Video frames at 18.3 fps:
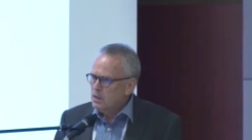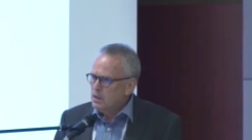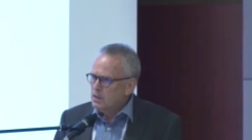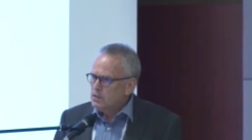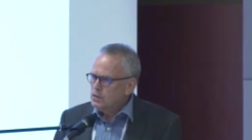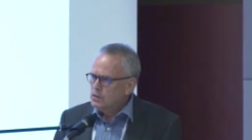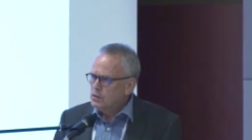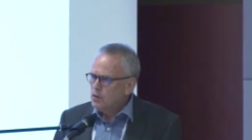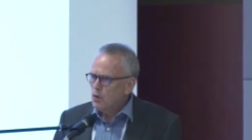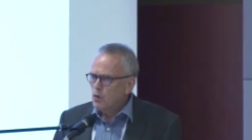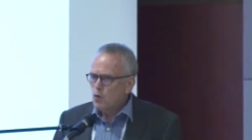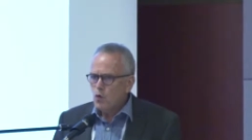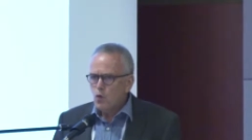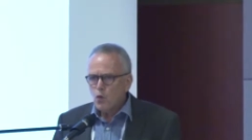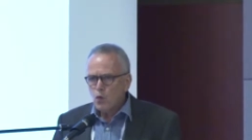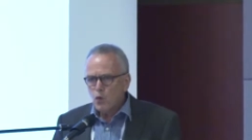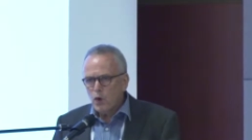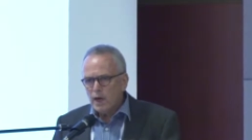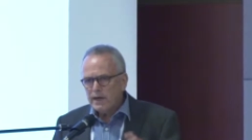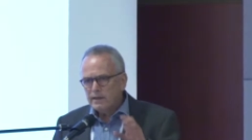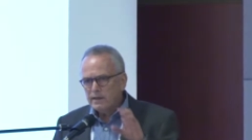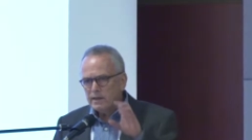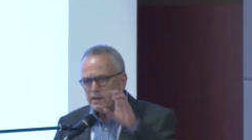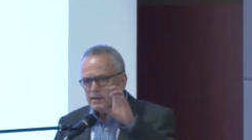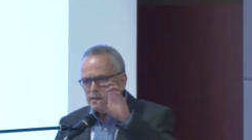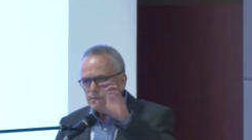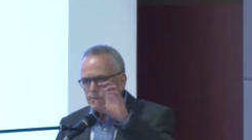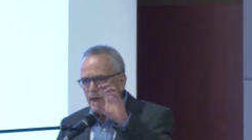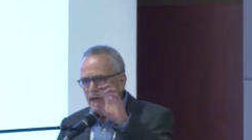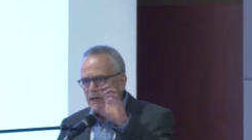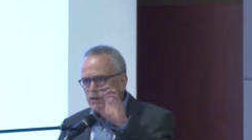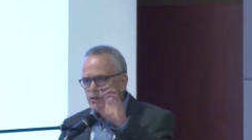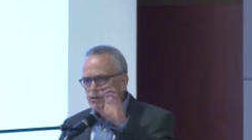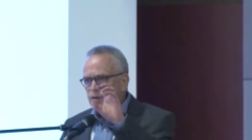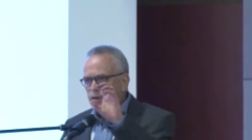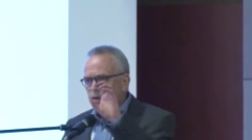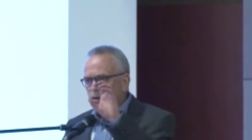So when this
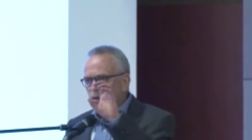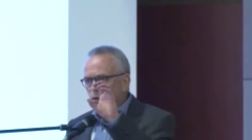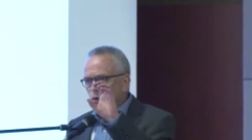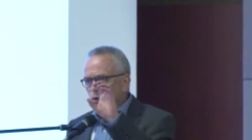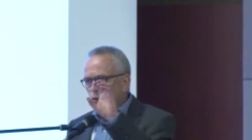patient